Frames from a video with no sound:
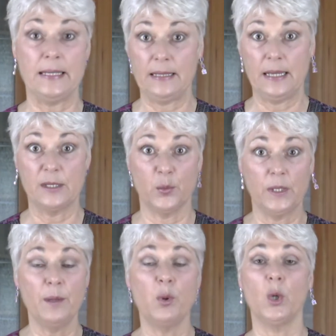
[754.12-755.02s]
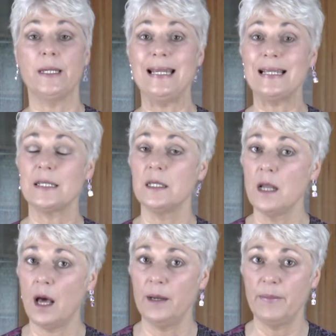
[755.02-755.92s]
It's really important. It's
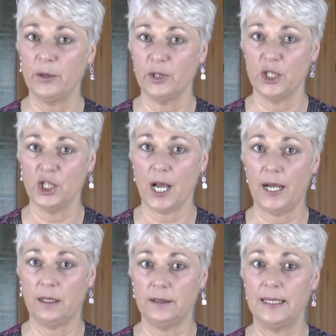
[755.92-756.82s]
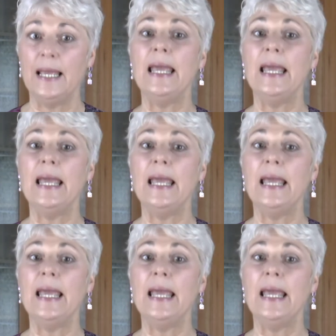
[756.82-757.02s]
not about the child.